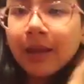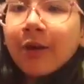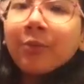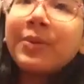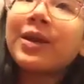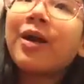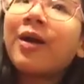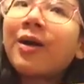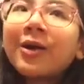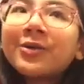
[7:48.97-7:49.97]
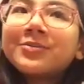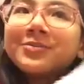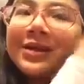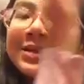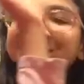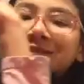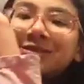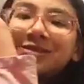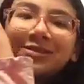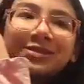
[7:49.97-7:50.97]
it'll be our
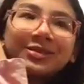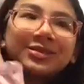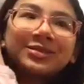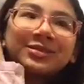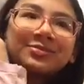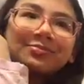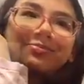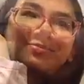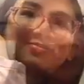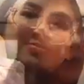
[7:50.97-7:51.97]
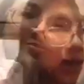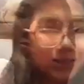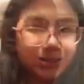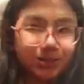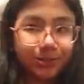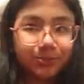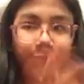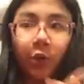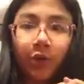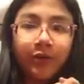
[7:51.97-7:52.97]
Easter Easter magic.
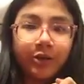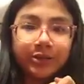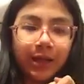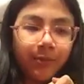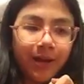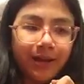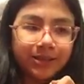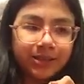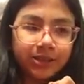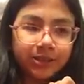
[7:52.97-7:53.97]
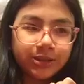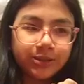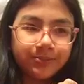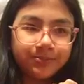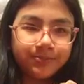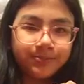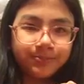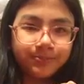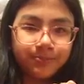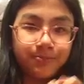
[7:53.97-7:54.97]
Or oh, if you don't celebrate Easter,
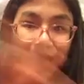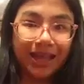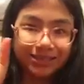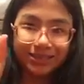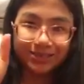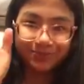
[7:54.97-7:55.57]
magic.